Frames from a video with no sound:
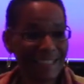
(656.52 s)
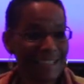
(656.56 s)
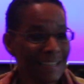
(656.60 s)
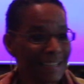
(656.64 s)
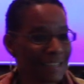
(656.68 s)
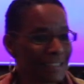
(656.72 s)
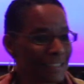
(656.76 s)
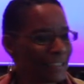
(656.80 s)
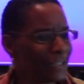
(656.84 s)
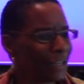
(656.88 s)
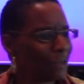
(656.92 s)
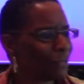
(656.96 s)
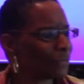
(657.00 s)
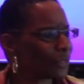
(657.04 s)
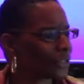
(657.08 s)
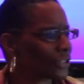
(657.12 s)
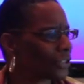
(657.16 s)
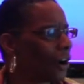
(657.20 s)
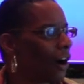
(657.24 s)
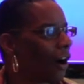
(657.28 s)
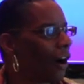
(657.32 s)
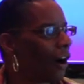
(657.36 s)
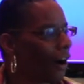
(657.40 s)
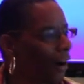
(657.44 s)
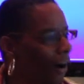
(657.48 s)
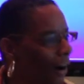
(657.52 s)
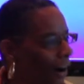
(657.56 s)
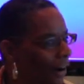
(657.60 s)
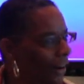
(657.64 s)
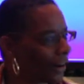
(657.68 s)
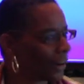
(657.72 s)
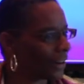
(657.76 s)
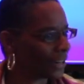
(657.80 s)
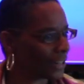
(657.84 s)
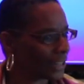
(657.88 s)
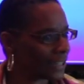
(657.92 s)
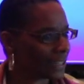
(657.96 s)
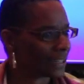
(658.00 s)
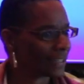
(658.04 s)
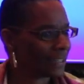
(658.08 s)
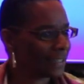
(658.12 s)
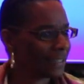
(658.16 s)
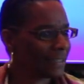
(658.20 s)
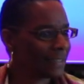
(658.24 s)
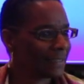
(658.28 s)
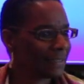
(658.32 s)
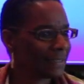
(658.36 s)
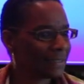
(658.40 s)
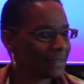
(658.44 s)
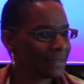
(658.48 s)
because it was hard.
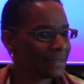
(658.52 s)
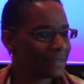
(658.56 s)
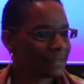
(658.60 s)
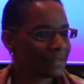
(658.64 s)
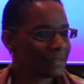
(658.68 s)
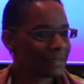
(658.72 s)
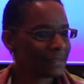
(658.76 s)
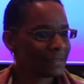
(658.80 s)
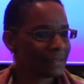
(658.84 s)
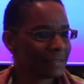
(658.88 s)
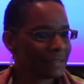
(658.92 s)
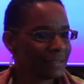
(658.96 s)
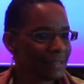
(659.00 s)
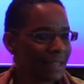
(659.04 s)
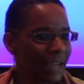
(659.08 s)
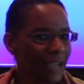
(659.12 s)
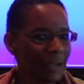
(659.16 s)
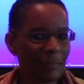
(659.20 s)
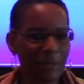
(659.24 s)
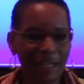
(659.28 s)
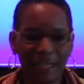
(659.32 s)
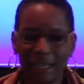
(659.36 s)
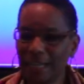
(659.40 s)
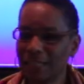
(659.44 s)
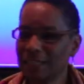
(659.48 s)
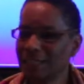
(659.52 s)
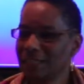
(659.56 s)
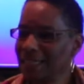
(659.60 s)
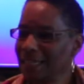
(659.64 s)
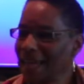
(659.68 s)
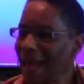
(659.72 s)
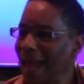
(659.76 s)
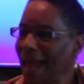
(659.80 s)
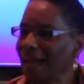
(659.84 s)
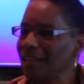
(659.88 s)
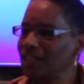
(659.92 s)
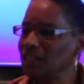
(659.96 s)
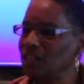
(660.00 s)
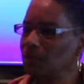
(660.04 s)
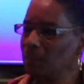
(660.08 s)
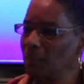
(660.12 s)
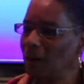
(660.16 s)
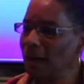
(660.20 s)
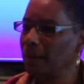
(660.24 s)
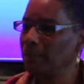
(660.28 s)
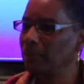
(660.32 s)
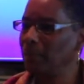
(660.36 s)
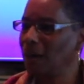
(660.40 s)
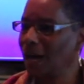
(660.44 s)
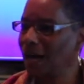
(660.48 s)
I mean, it taxed
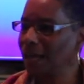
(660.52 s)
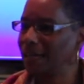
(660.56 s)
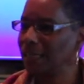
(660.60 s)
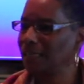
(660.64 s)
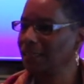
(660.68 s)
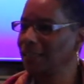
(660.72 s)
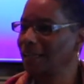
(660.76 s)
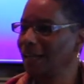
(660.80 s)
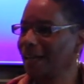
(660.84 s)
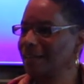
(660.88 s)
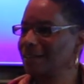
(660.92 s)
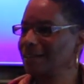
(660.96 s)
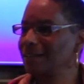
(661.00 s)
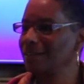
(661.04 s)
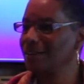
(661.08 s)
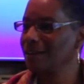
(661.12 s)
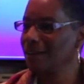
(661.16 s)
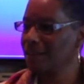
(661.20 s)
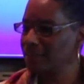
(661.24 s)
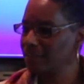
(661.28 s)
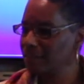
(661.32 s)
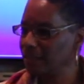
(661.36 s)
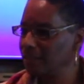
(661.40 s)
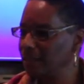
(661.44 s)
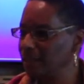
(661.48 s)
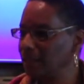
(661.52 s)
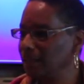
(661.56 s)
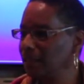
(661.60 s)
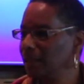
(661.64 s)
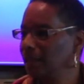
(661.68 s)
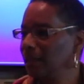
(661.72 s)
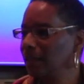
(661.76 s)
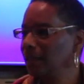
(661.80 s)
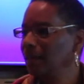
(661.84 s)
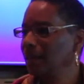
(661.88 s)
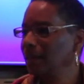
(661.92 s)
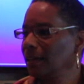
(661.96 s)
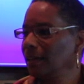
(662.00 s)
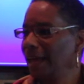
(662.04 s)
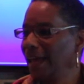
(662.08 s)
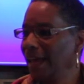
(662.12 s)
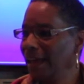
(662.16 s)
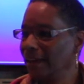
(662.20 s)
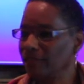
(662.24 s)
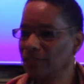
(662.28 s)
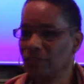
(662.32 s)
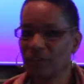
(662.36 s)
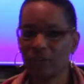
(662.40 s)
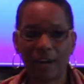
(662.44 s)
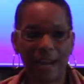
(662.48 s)
my body like nothing
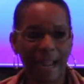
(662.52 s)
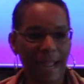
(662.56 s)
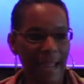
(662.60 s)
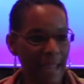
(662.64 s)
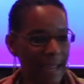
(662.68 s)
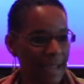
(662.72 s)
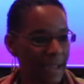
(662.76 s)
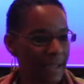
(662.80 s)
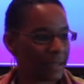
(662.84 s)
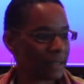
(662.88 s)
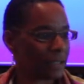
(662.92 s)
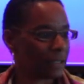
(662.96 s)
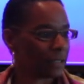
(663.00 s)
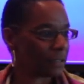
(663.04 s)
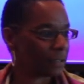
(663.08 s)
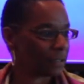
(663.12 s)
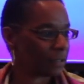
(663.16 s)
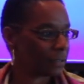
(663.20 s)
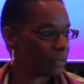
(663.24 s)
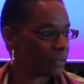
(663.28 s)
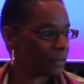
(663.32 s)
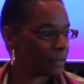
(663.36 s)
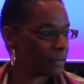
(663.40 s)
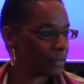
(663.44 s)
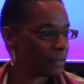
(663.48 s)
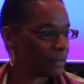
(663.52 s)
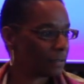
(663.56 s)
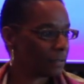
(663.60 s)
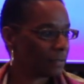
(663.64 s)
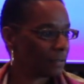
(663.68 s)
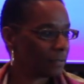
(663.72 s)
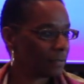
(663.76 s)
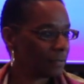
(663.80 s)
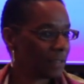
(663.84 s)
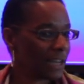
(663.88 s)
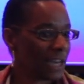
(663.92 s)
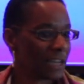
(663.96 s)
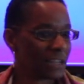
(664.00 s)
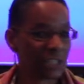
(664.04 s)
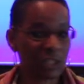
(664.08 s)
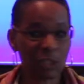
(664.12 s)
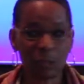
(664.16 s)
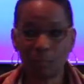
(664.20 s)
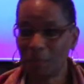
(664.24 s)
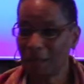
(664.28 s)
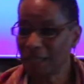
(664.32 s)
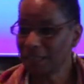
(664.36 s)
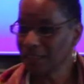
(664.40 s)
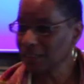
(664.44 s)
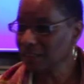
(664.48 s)
ever had. Not
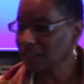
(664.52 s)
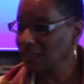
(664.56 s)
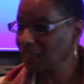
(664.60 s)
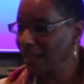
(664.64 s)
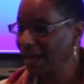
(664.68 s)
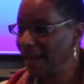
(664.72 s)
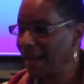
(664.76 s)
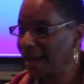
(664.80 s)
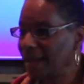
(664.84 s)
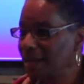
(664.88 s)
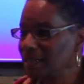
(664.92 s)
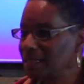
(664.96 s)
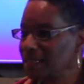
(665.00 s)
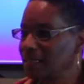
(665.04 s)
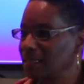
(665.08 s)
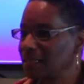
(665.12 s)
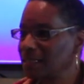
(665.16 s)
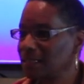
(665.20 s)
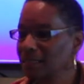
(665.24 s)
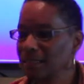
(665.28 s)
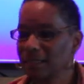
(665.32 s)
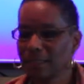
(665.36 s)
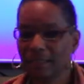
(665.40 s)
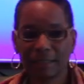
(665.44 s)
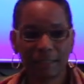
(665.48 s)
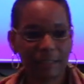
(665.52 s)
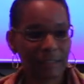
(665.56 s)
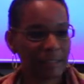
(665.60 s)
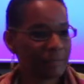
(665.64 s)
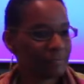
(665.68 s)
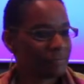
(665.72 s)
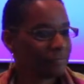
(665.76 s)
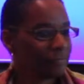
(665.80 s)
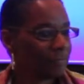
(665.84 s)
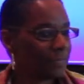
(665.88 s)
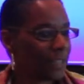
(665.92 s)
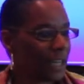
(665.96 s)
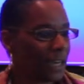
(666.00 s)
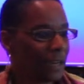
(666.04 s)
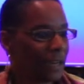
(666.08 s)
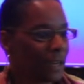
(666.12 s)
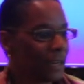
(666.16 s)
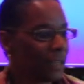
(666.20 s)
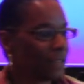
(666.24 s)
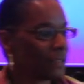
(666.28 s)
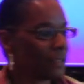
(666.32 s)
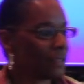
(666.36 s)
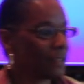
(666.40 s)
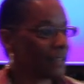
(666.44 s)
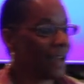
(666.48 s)
spin class,
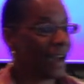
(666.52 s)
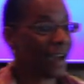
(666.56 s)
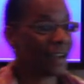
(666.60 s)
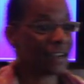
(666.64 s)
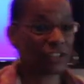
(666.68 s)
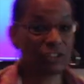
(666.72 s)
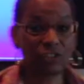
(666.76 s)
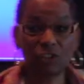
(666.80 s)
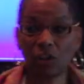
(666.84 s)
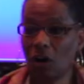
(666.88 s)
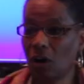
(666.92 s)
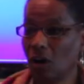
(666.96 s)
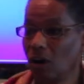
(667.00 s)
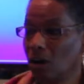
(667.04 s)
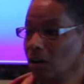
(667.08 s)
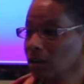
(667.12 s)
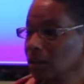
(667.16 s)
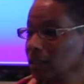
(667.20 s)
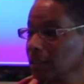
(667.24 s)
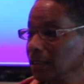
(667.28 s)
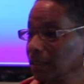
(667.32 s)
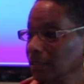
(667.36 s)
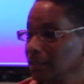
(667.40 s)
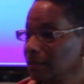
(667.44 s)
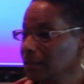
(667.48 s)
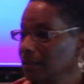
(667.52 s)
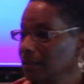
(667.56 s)
not a long